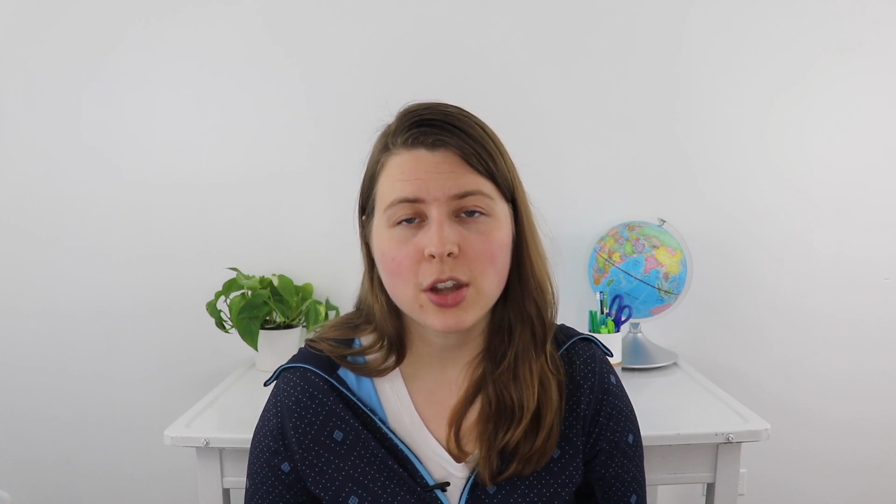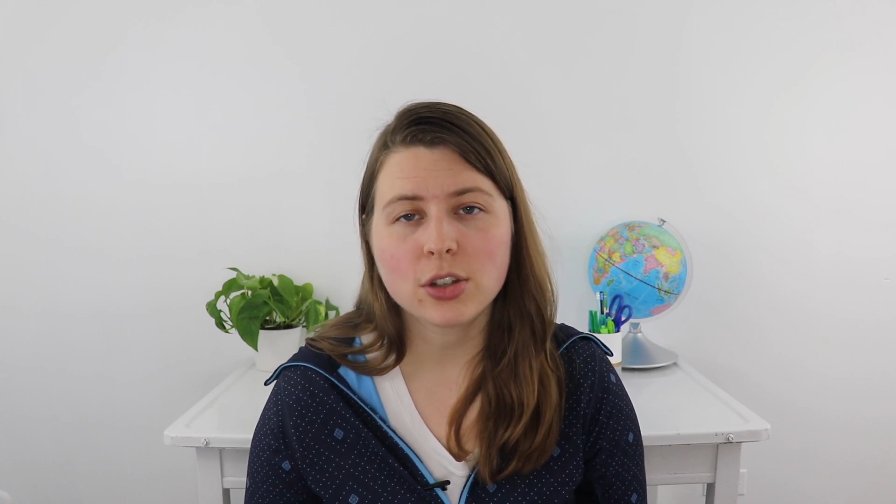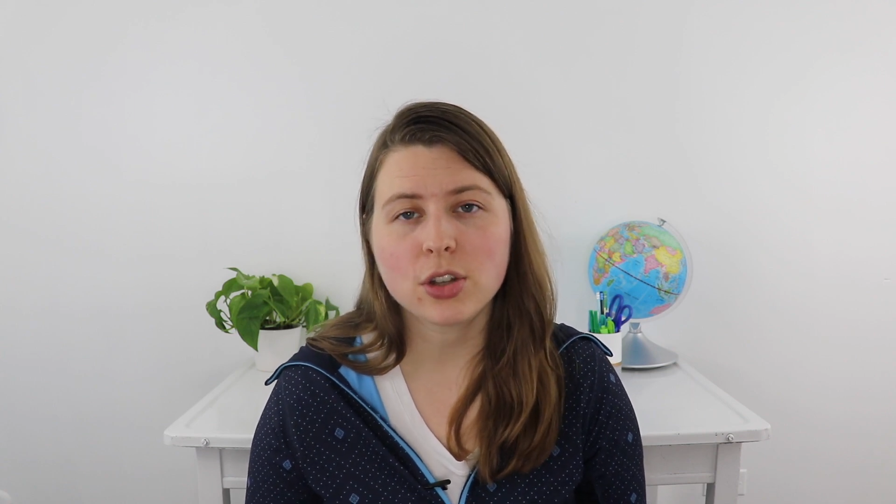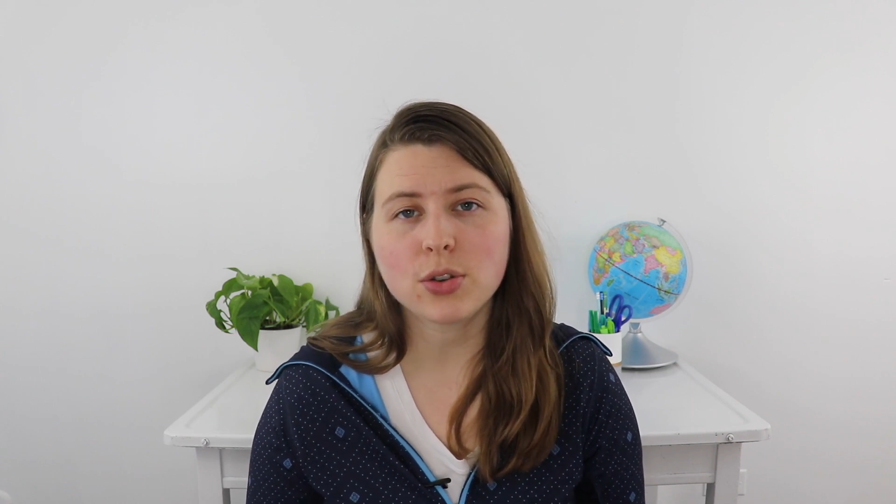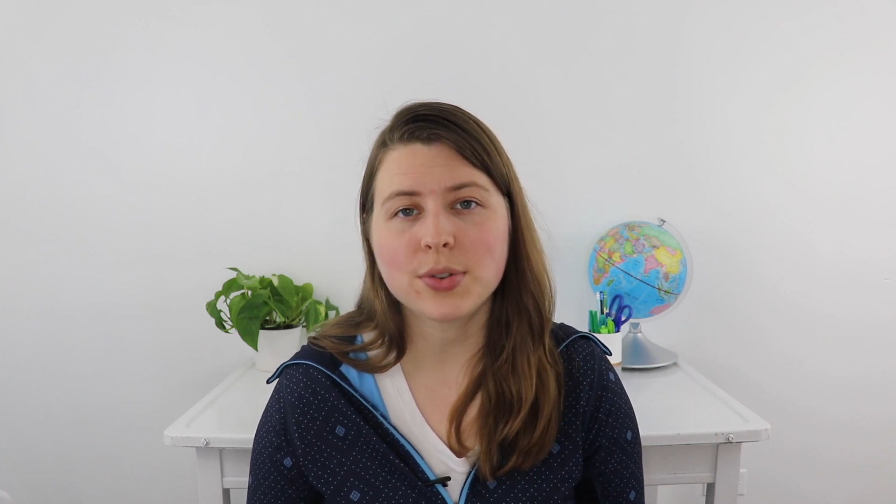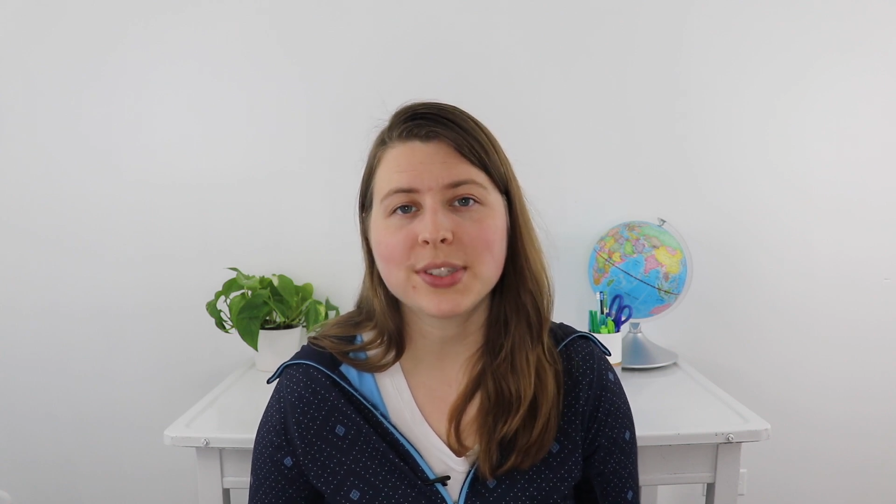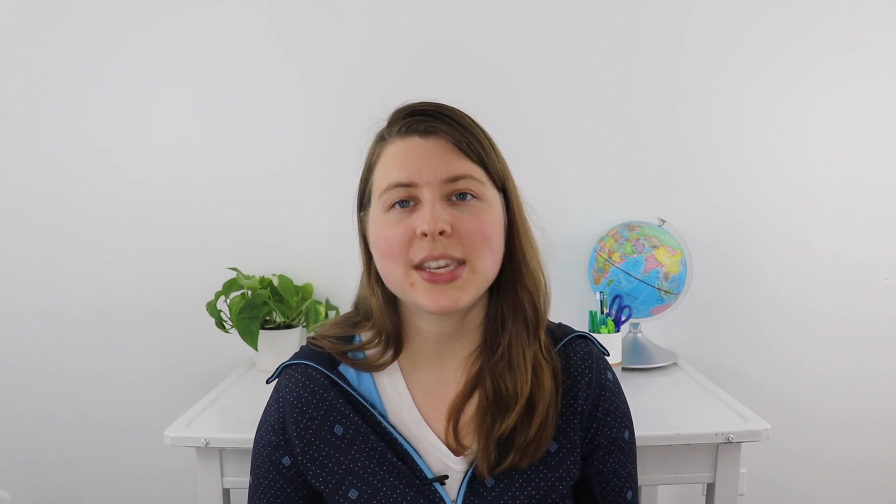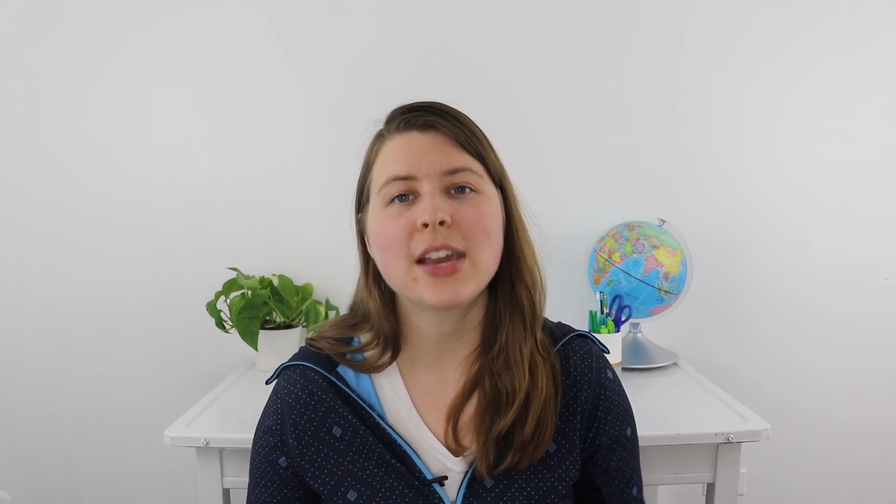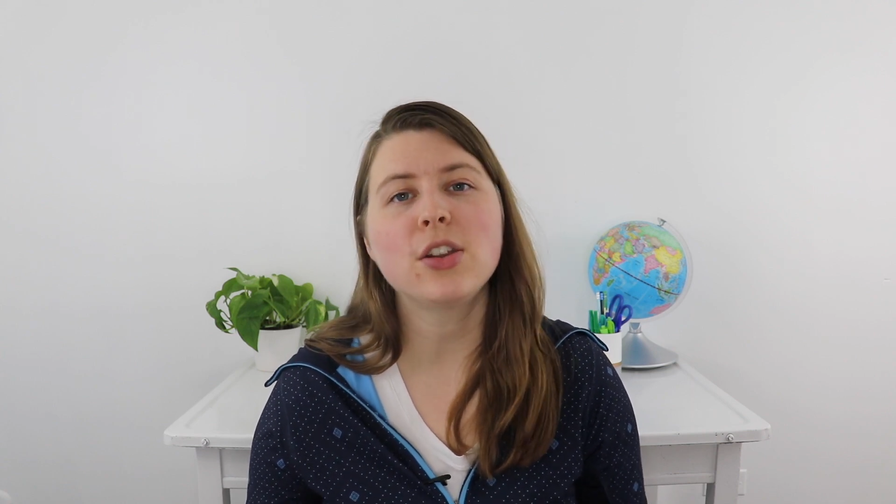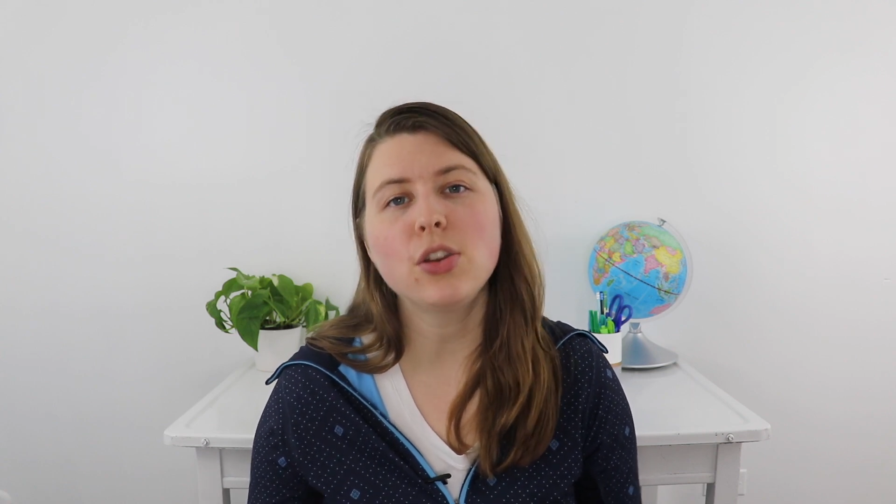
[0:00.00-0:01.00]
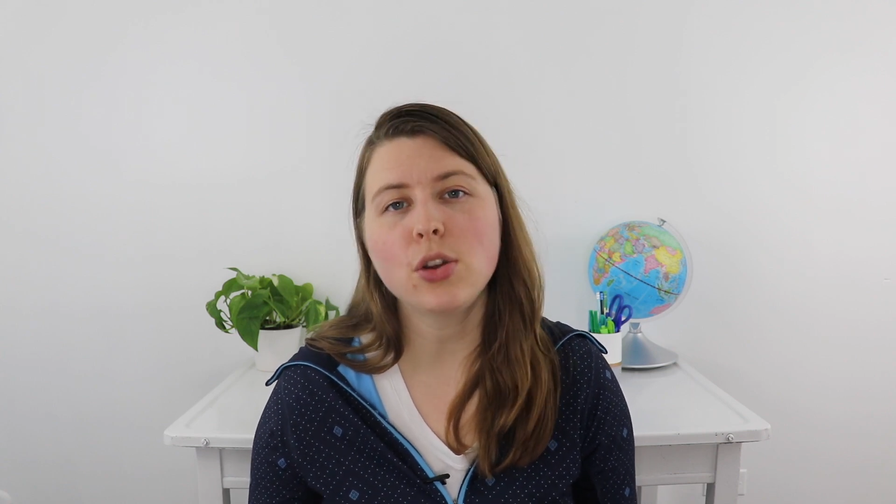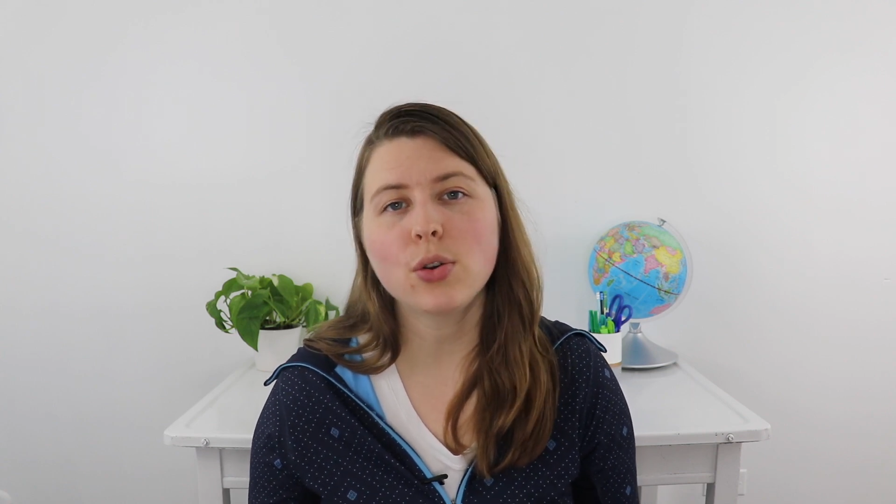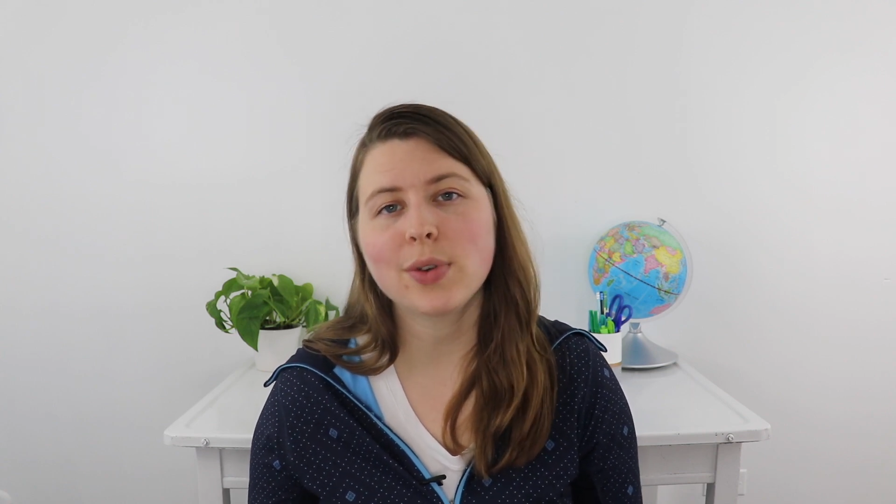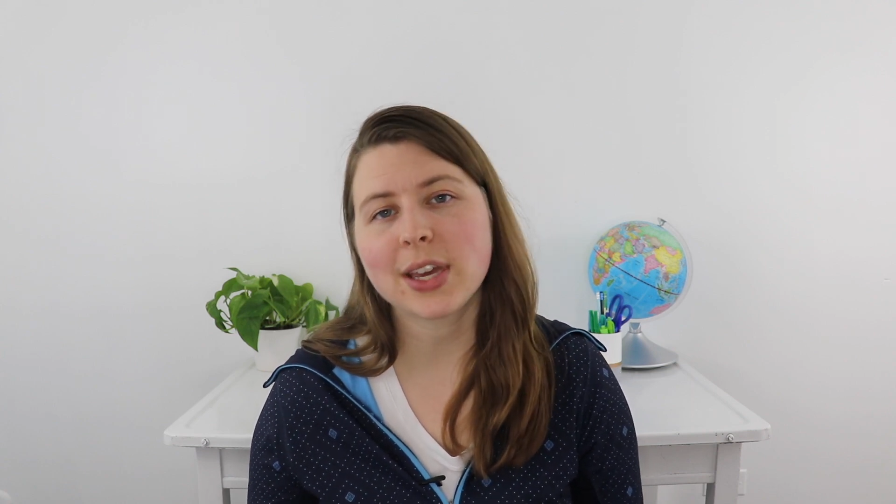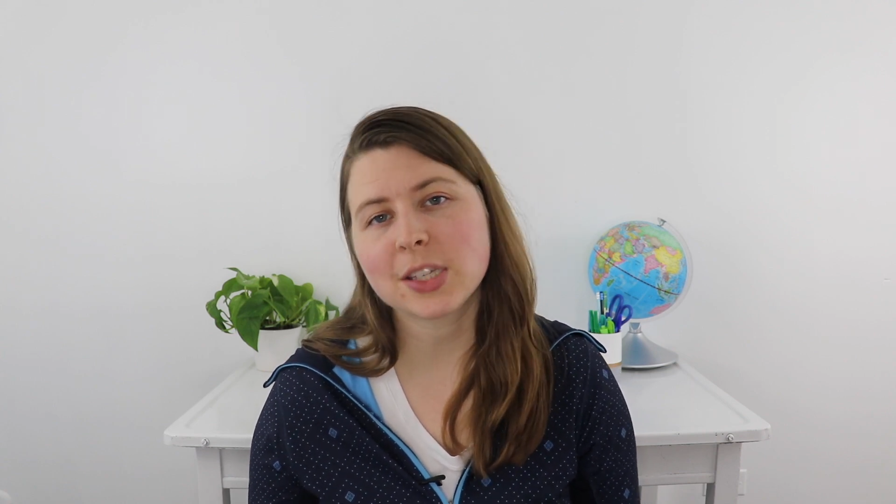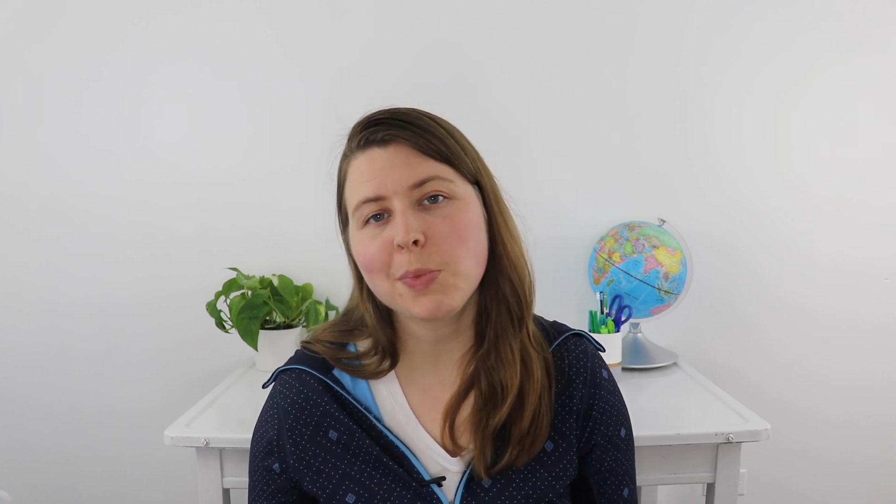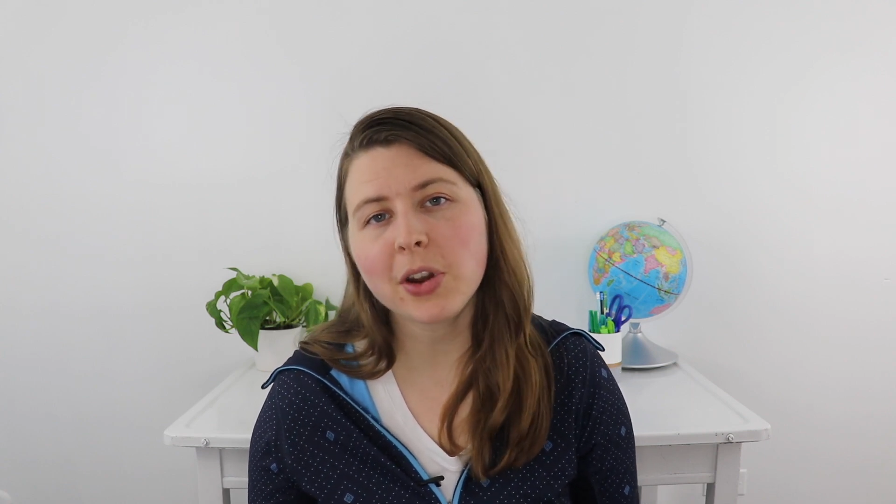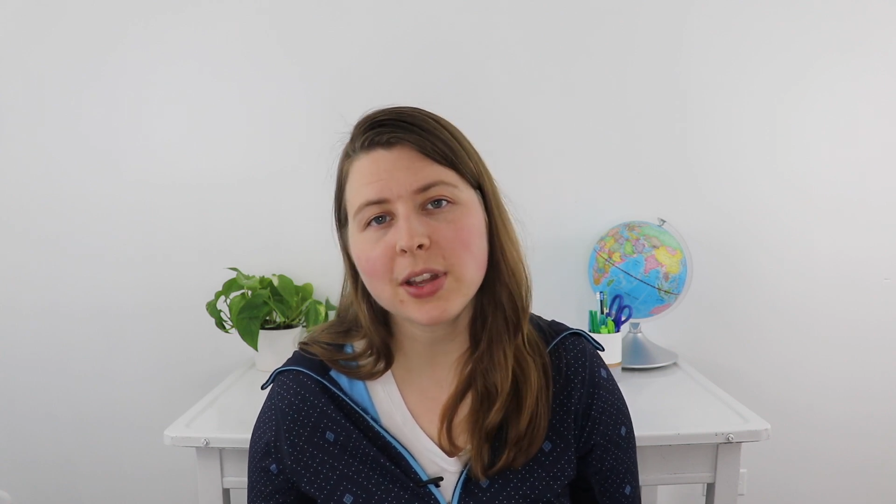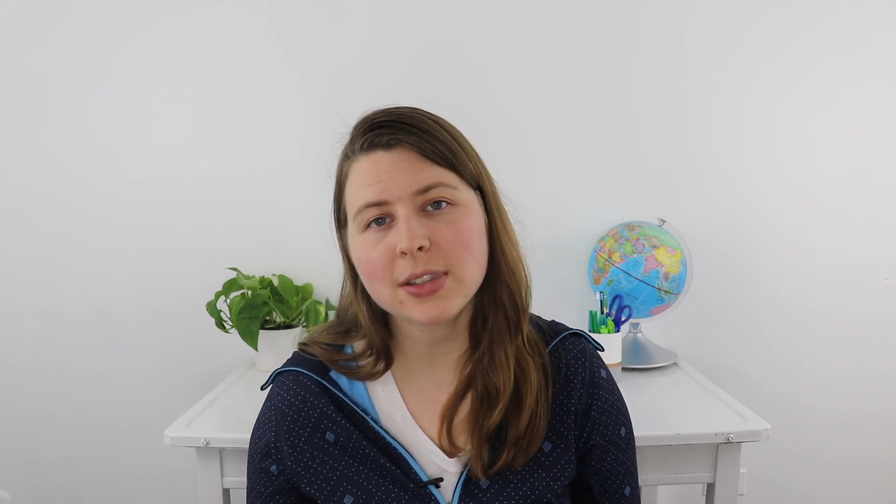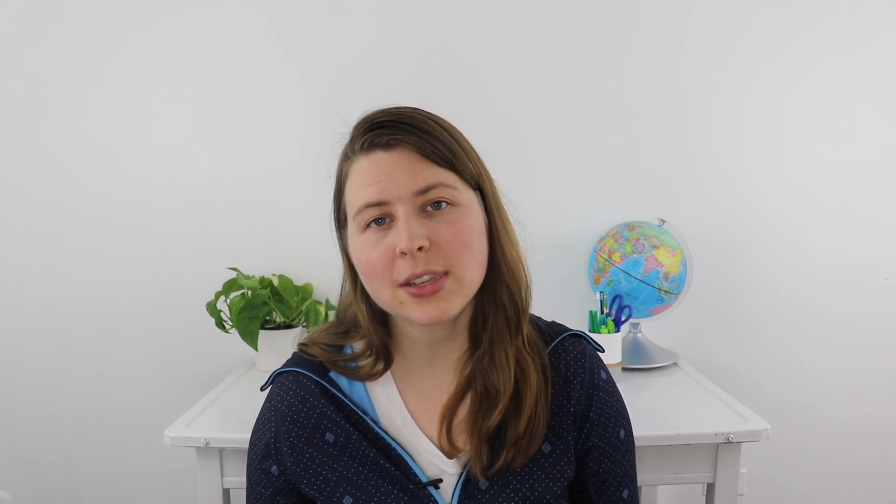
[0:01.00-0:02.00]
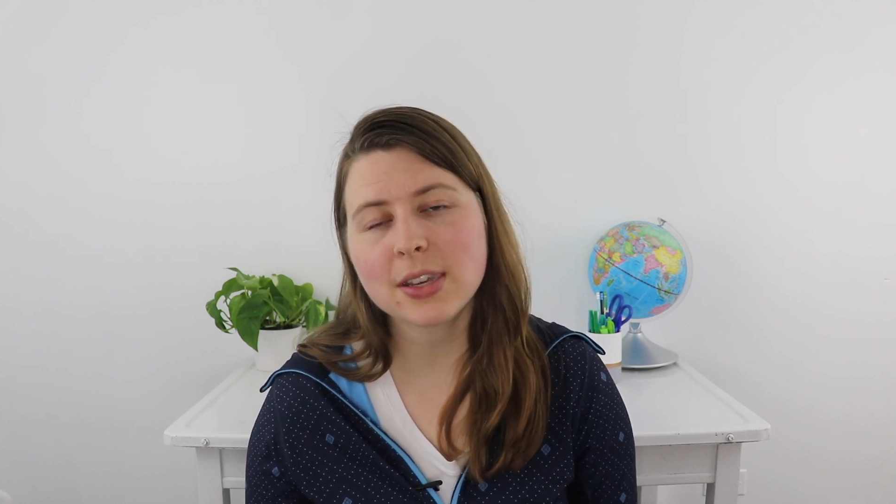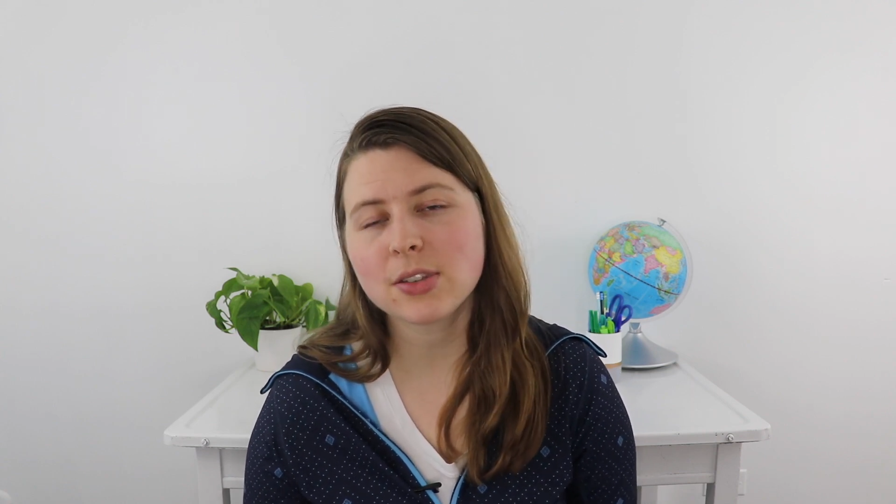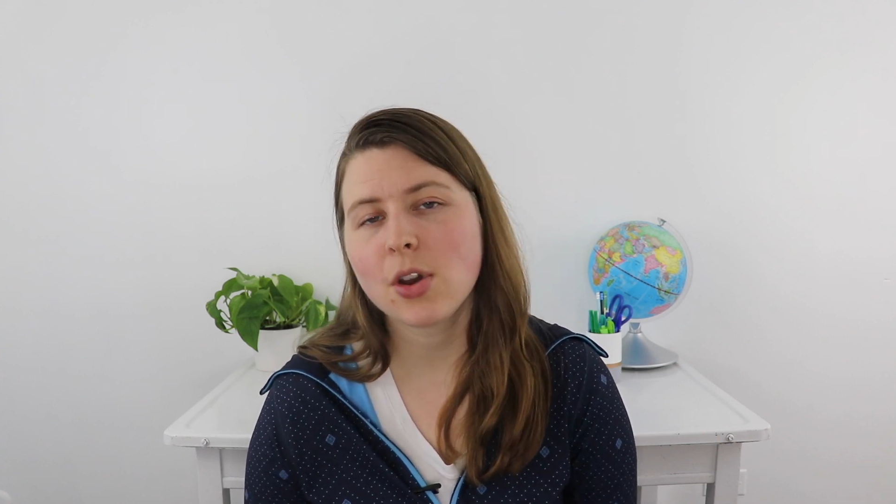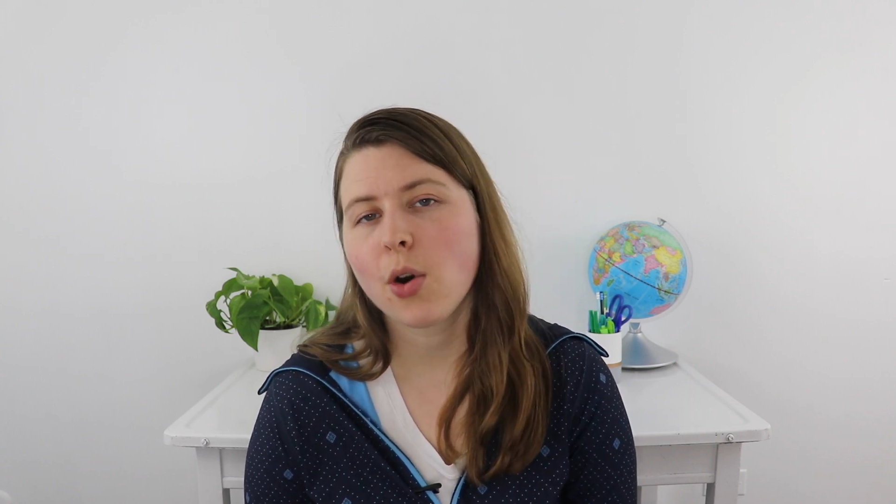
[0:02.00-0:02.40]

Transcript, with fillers: to seek new experiences